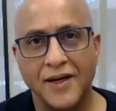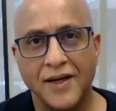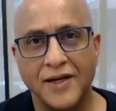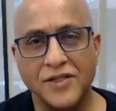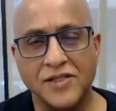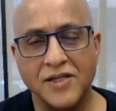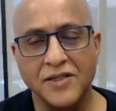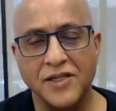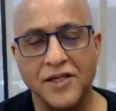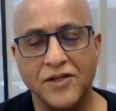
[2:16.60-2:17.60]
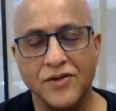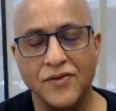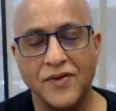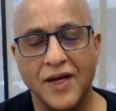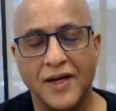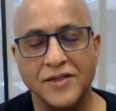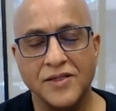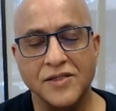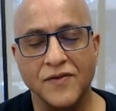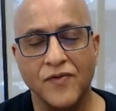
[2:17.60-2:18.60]
And just continue to do that,
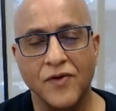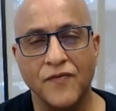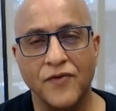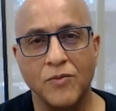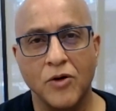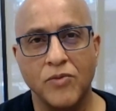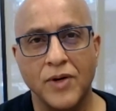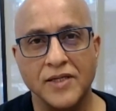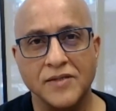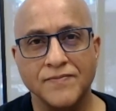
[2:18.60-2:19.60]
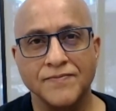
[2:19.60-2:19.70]
for a few more breaths.